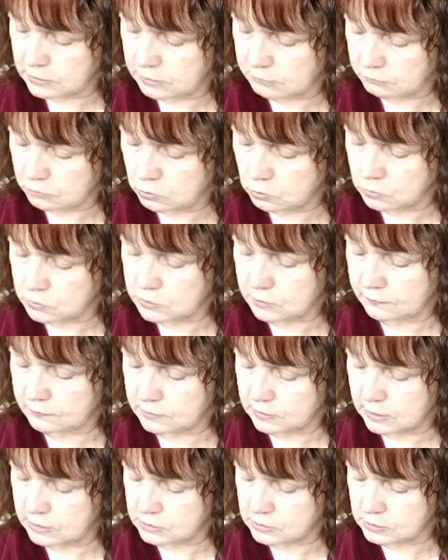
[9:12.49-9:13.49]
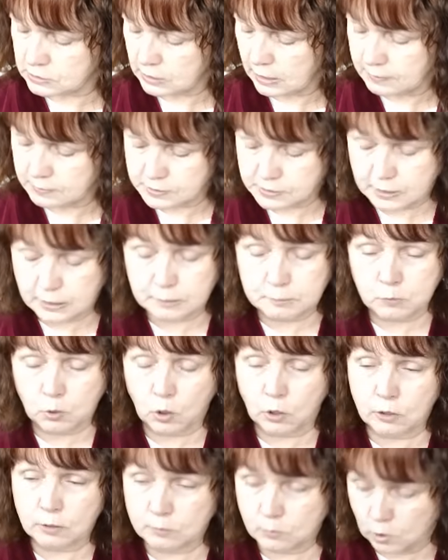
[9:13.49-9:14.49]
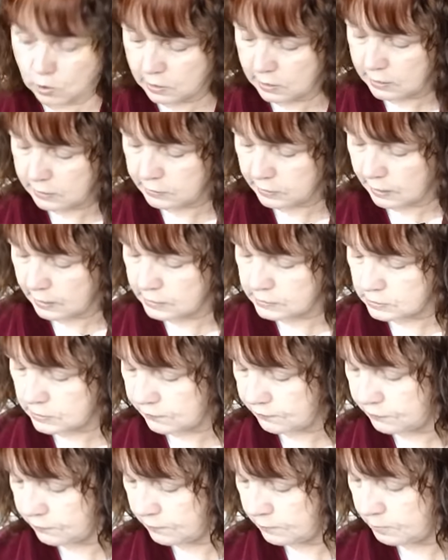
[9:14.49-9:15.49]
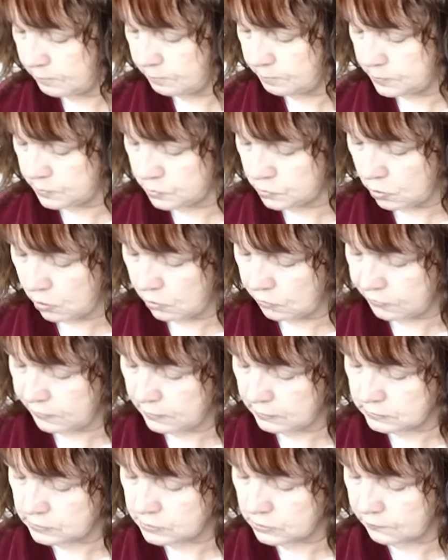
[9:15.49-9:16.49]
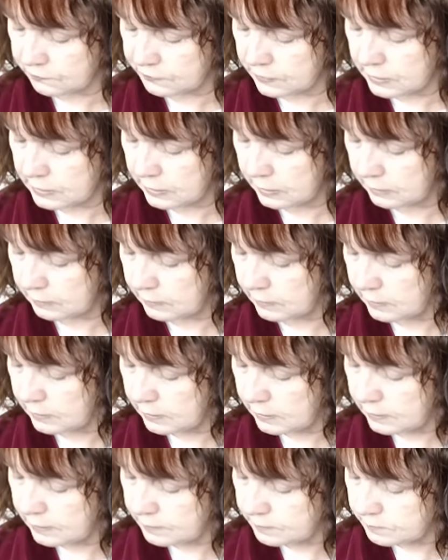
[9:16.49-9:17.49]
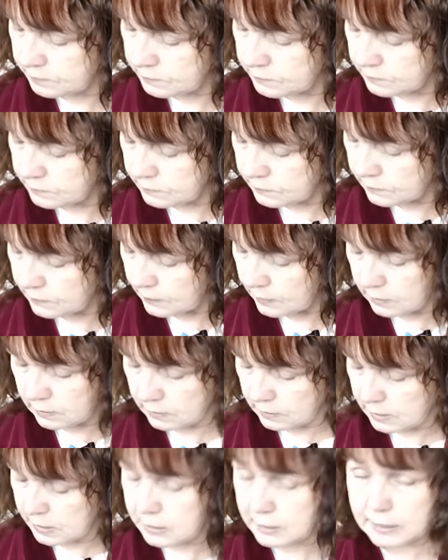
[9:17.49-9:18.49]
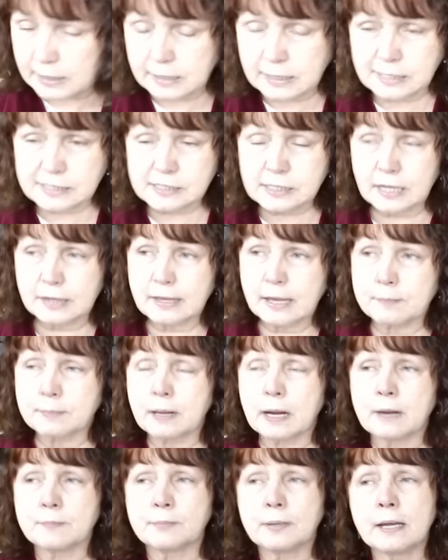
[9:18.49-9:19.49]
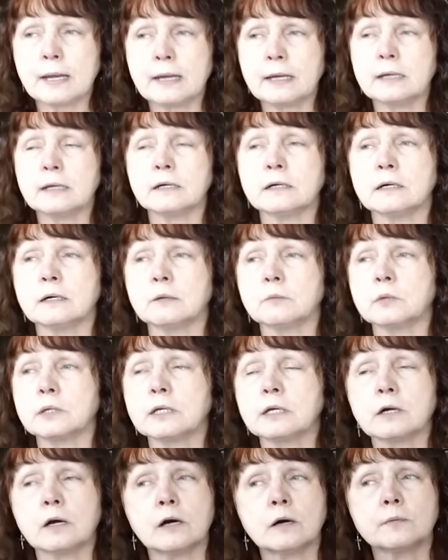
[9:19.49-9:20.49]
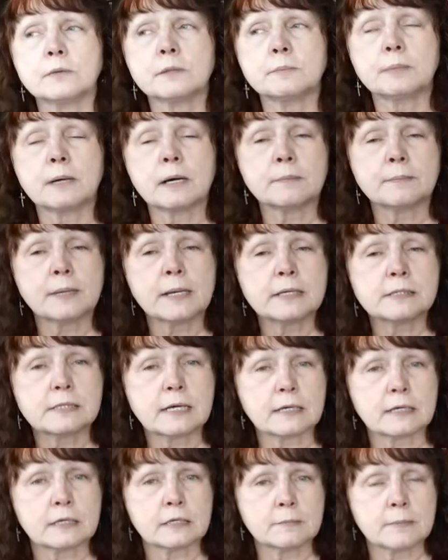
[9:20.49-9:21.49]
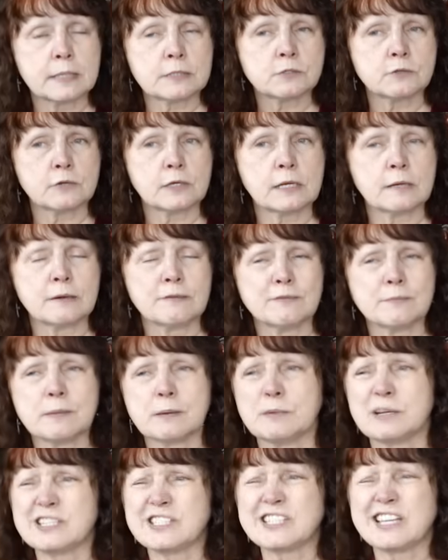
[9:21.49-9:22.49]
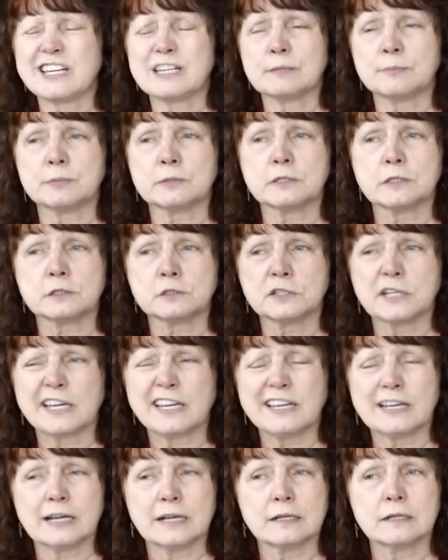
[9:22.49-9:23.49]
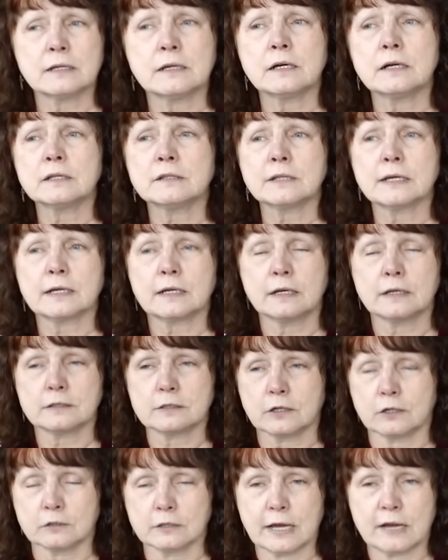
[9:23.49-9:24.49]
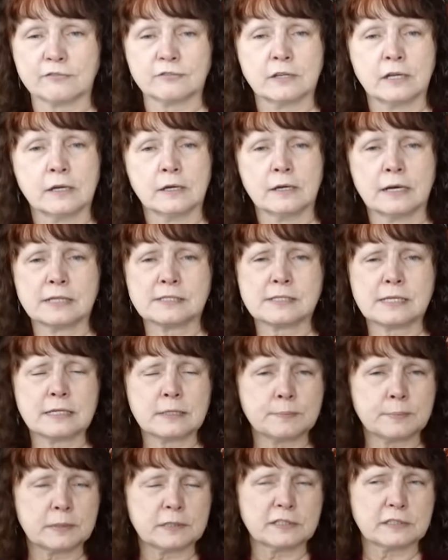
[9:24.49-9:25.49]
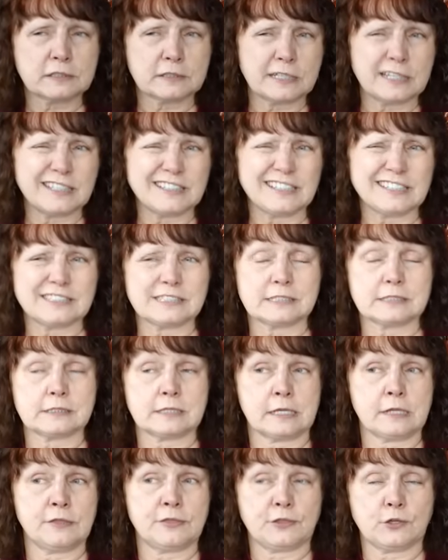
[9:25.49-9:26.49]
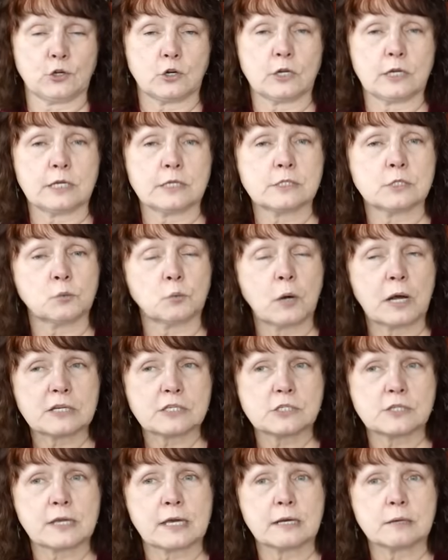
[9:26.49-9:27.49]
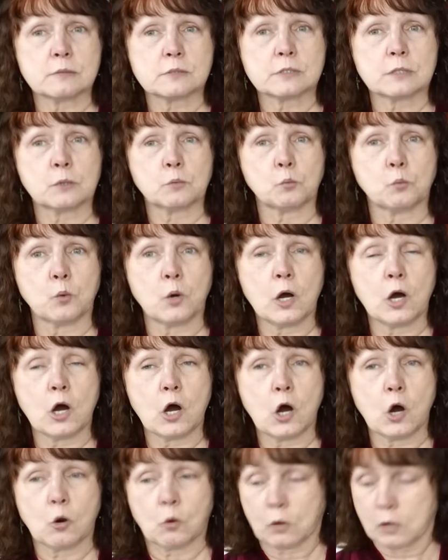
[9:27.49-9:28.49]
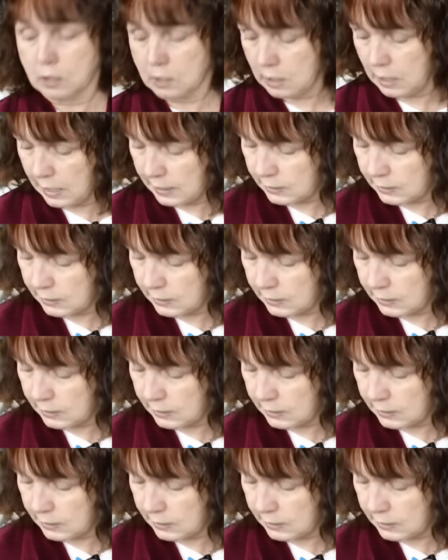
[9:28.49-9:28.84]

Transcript: in the ruins of the nations. I'm seeing more and more headlines of bizarre things they're finding. And again, I saw that Pompeii, uh, what do you call it, the Pompeii documentary. I remember I stayed up a little late, uh, like, don't laugh. I stayed up a little late, like to ten thirty to watch that. I was like, whoa, I